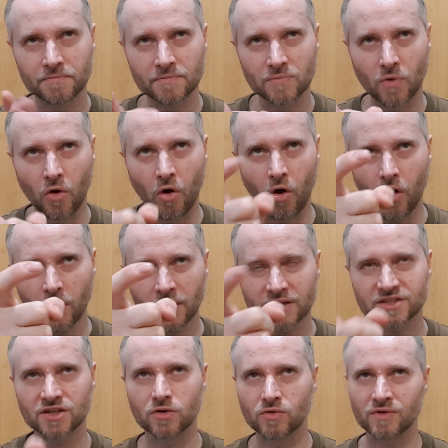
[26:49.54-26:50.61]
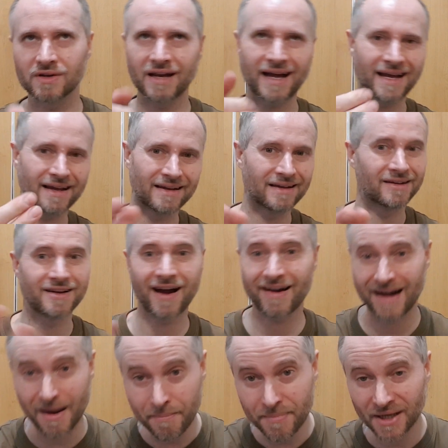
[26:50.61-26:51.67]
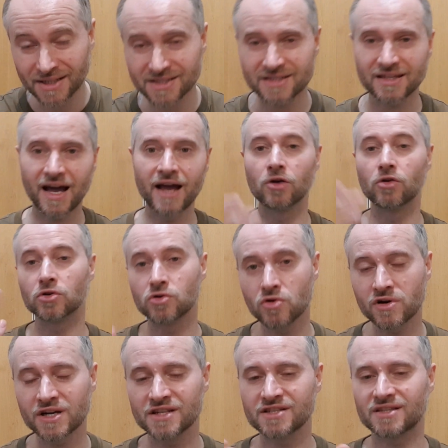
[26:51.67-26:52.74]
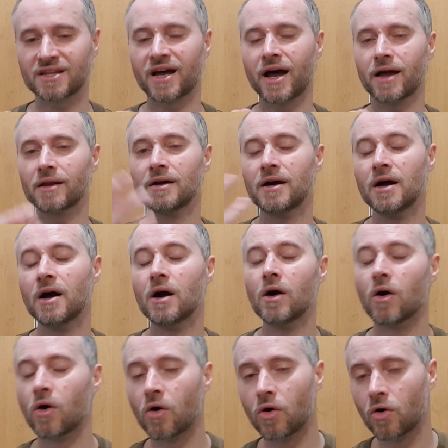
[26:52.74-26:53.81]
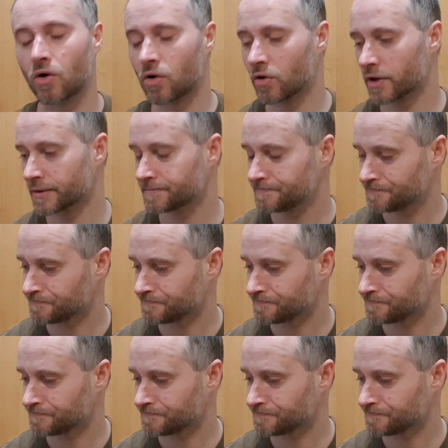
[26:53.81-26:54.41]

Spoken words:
hawk, so like karambit style or kukri style, or